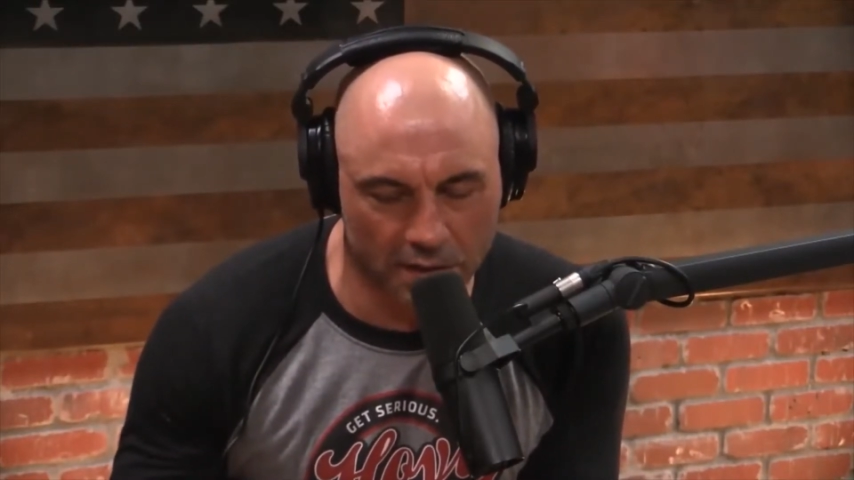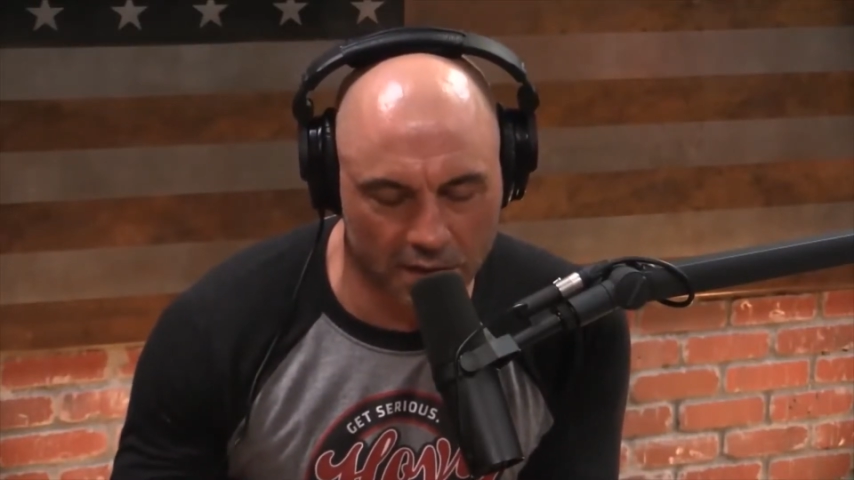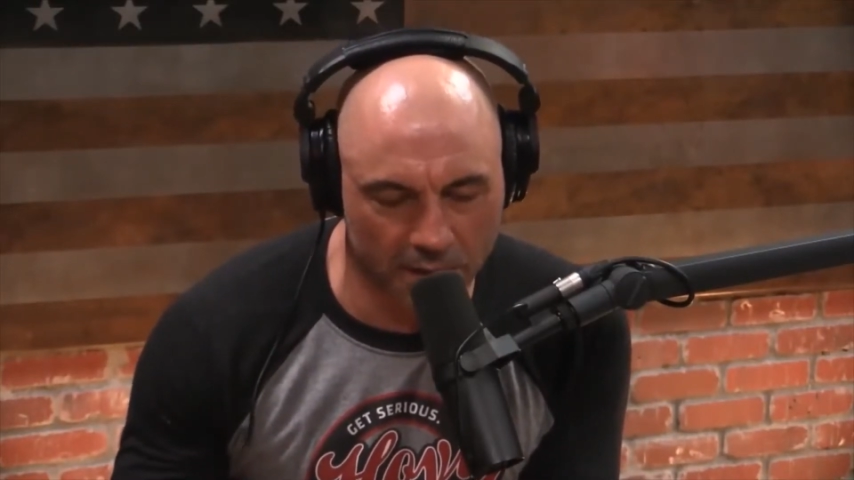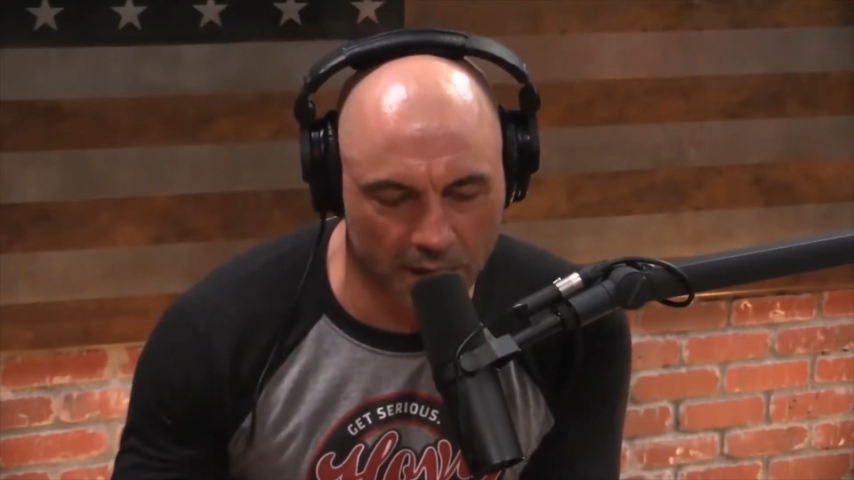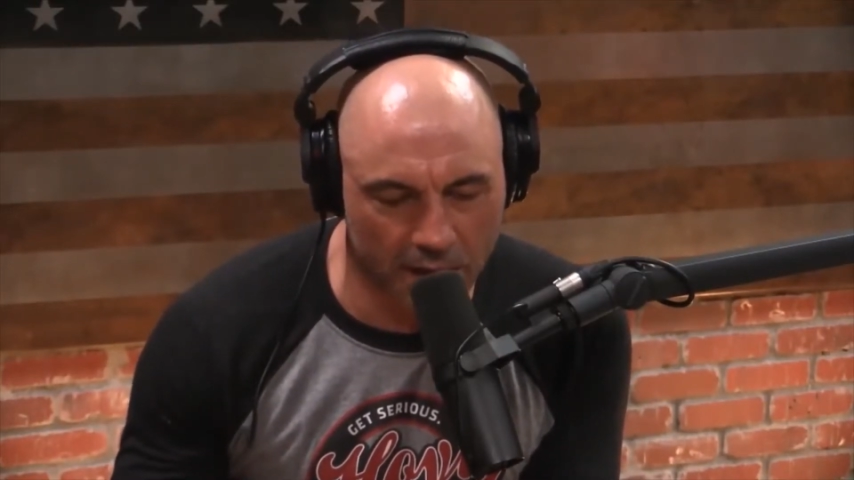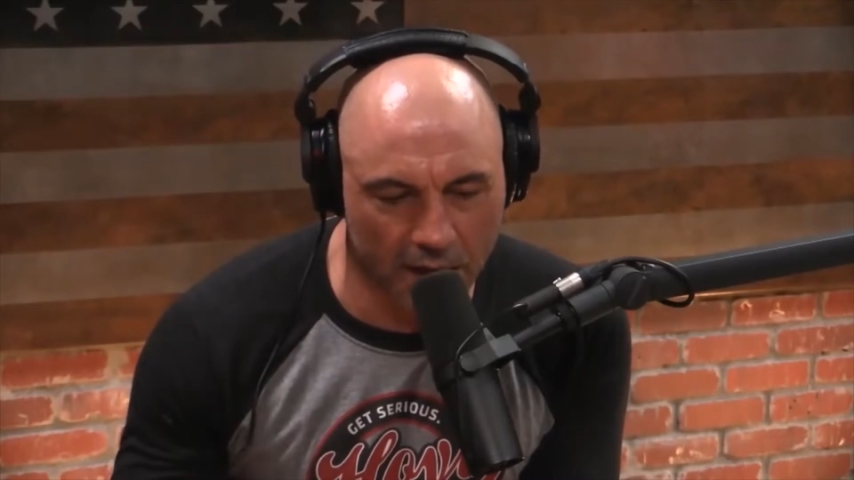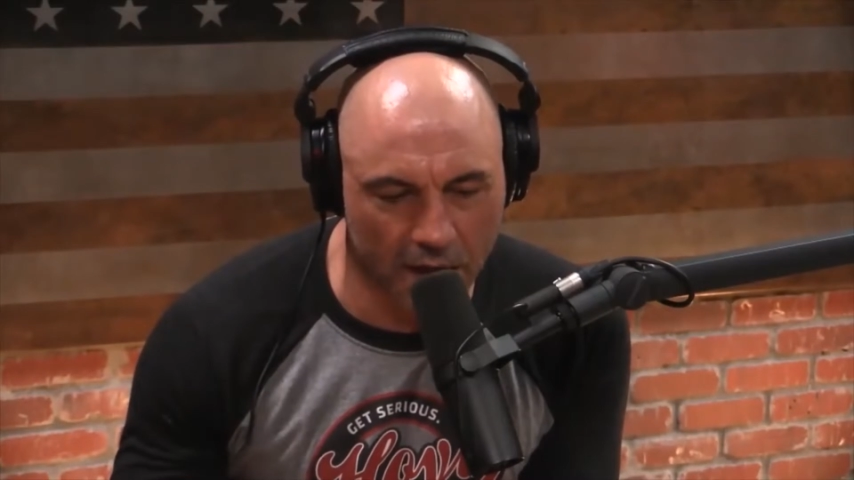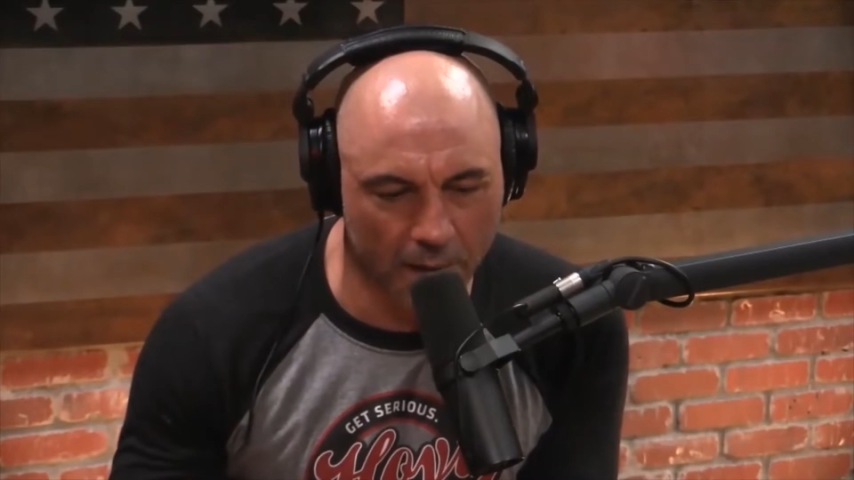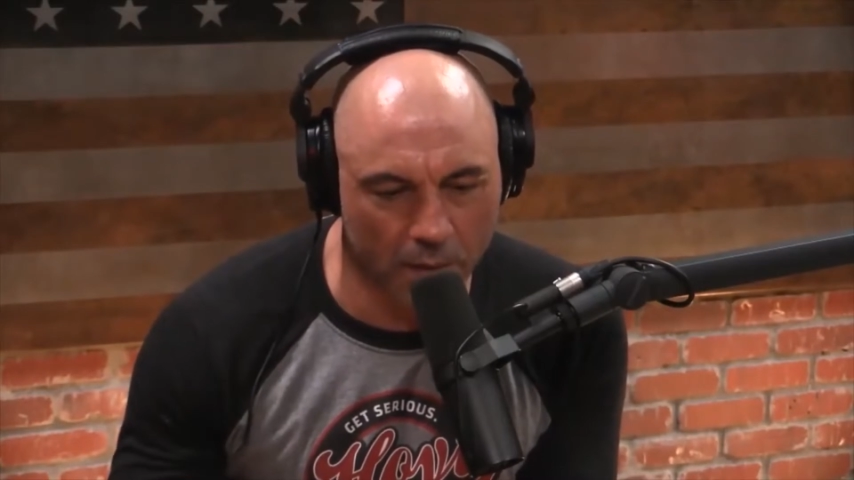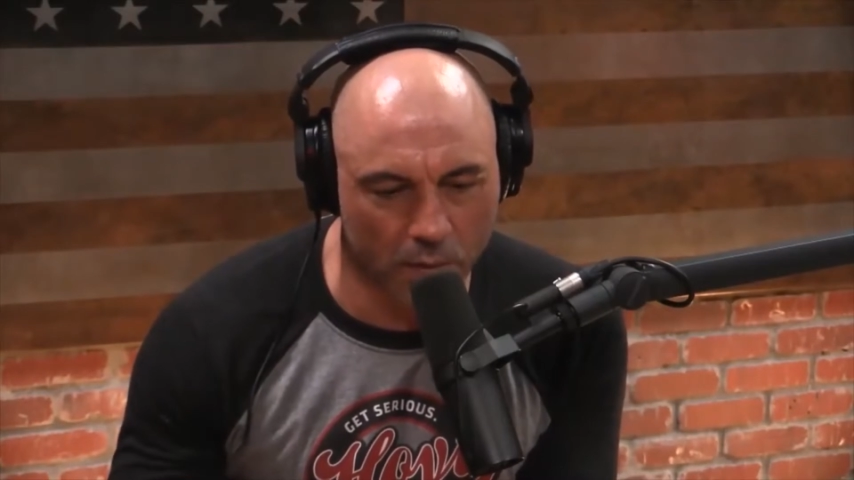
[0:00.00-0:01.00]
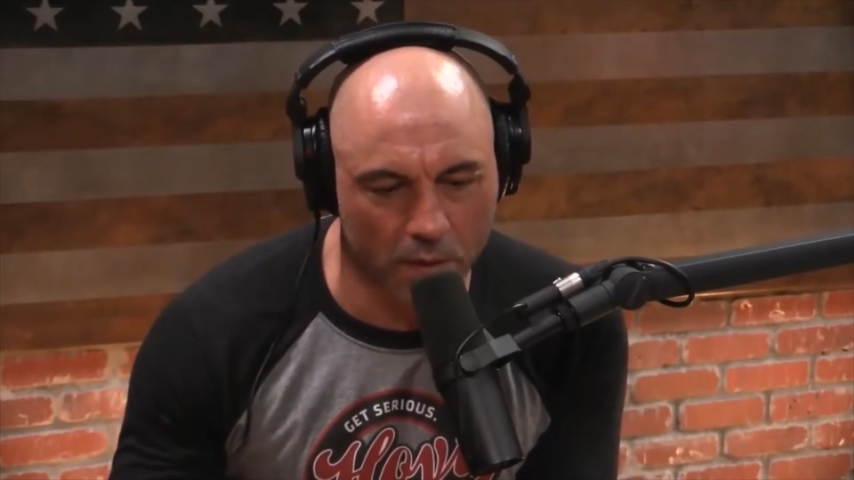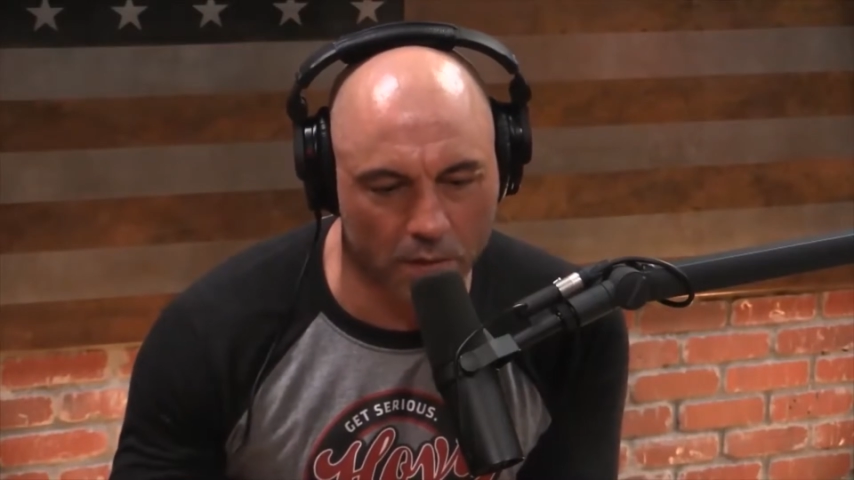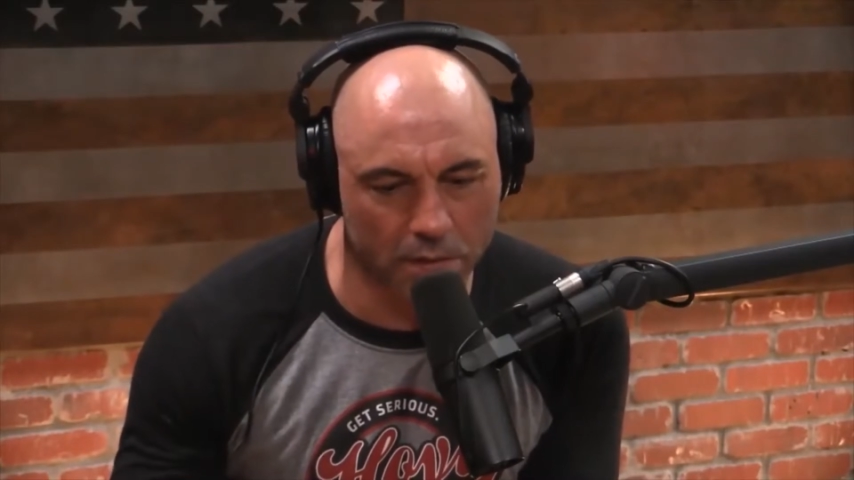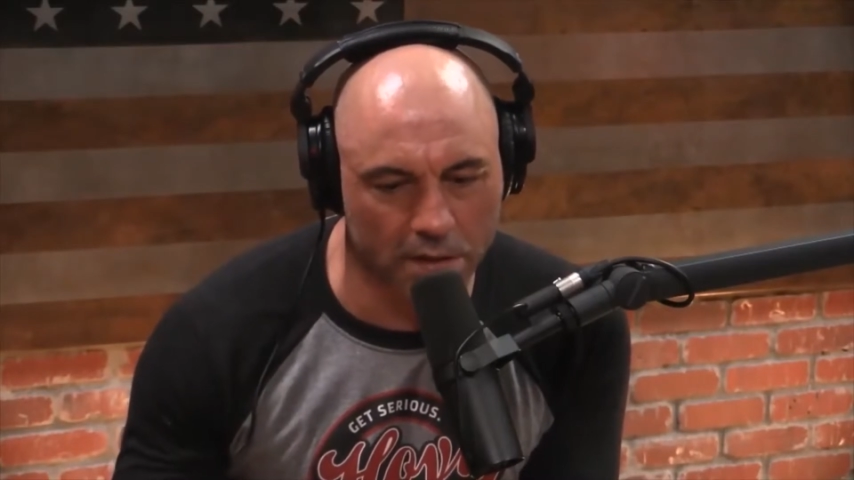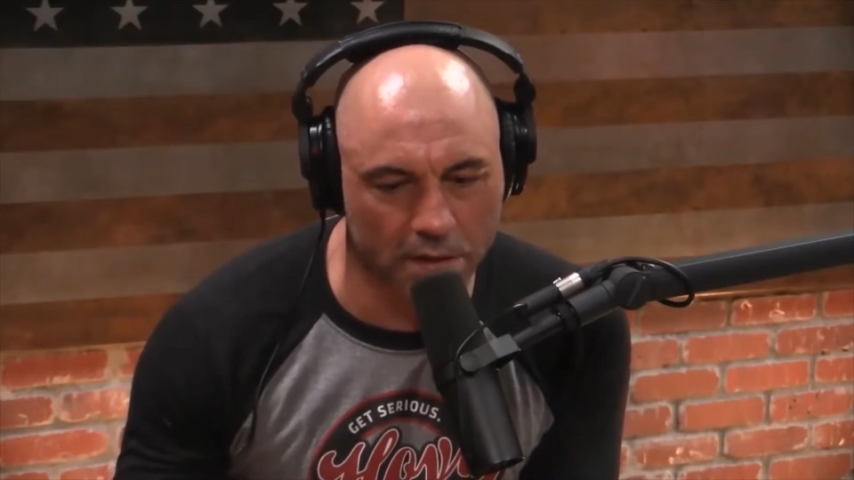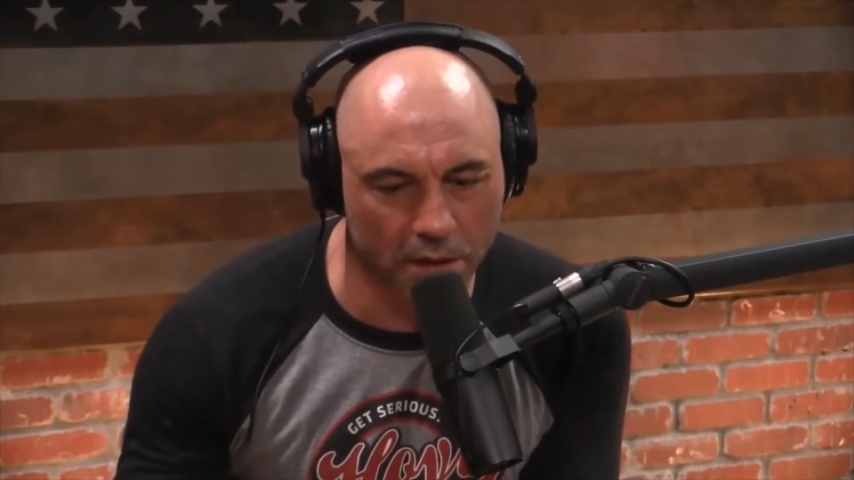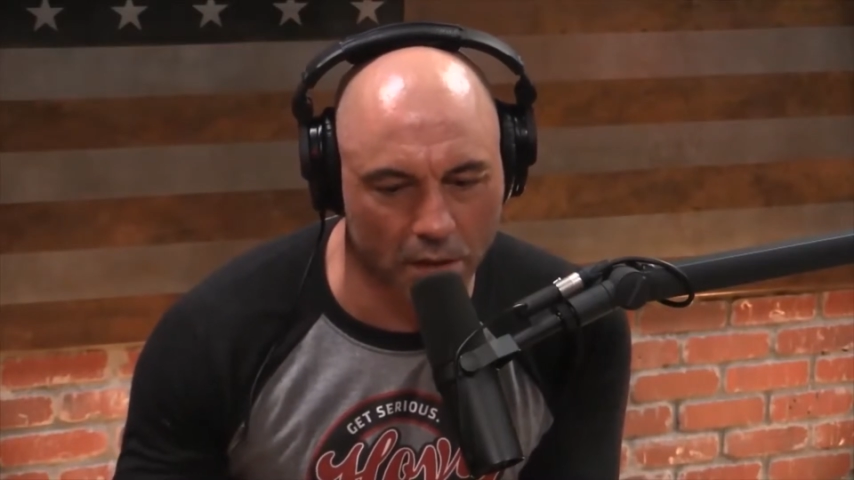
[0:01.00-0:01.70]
to some of the economic woes is